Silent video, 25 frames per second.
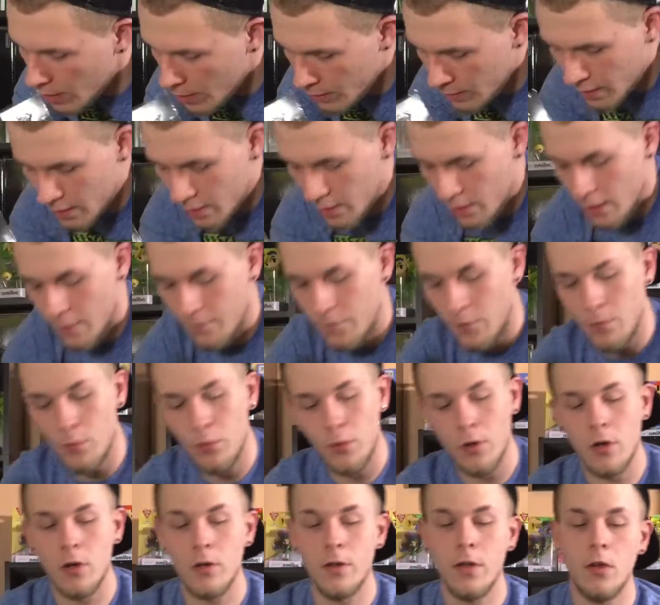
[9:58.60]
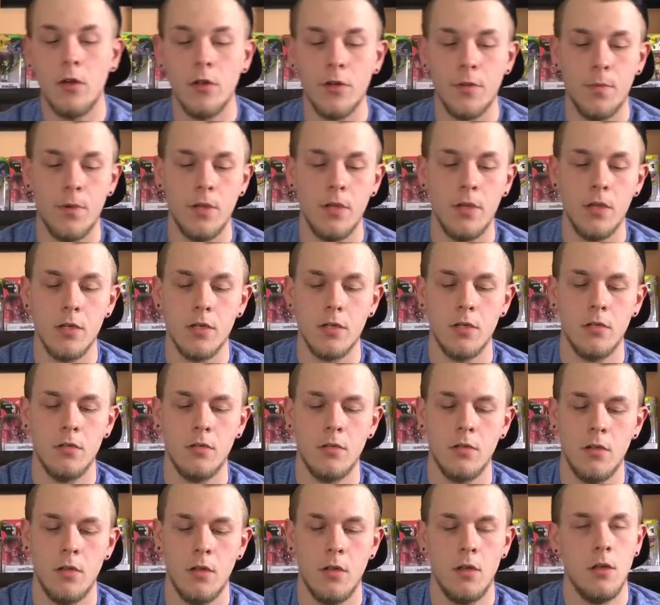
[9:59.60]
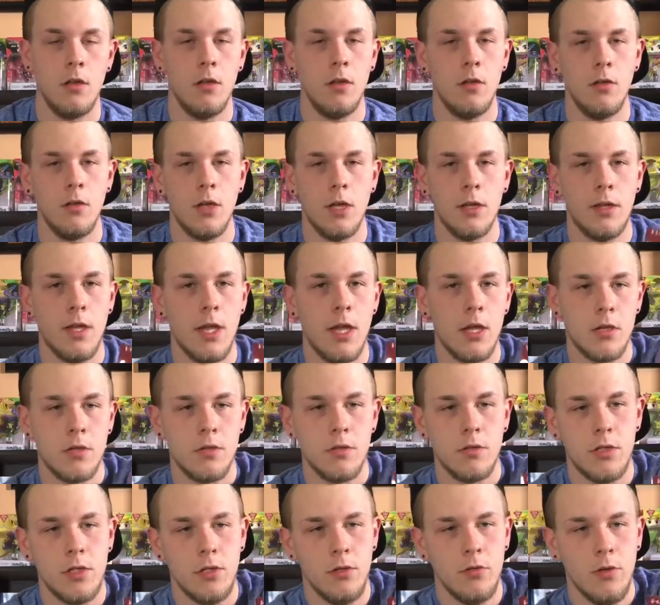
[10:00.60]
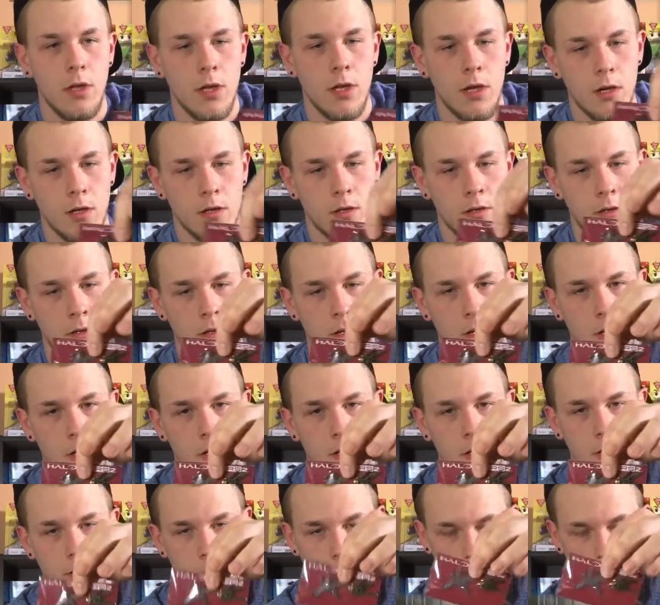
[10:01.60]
then if you pre-order the Ultimate Edition, you got the extra 2 there. So